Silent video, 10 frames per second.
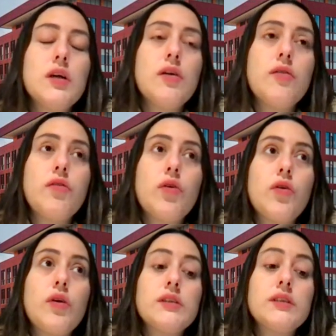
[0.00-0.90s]

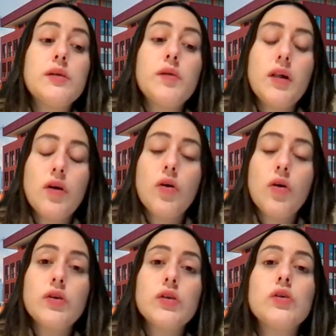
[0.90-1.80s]
for several
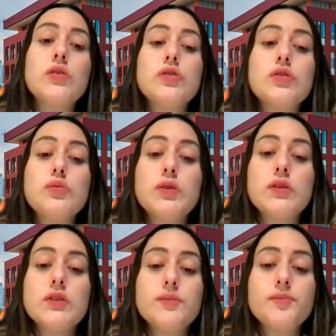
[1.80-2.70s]
other consumers.